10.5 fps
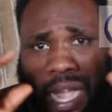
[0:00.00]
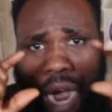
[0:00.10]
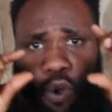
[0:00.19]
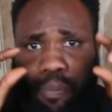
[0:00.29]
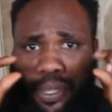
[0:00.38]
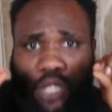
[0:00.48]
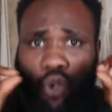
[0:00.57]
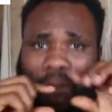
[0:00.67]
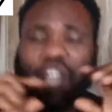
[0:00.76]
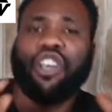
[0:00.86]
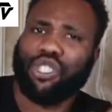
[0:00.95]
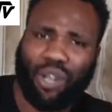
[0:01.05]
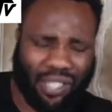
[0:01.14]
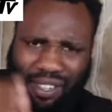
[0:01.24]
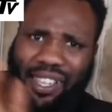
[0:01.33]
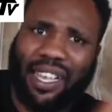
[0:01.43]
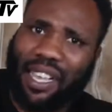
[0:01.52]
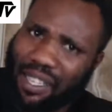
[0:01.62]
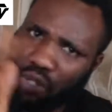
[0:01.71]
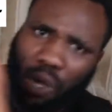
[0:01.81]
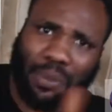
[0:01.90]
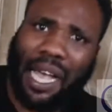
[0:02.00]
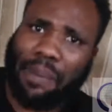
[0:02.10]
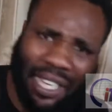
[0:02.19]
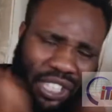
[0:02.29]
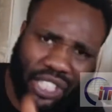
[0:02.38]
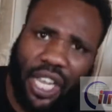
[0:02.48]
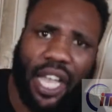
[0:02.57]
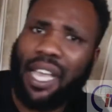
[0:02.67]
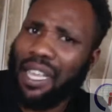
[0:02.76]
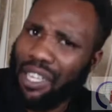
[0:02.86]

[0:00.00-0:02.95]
I want to do. Just click subscribe and share.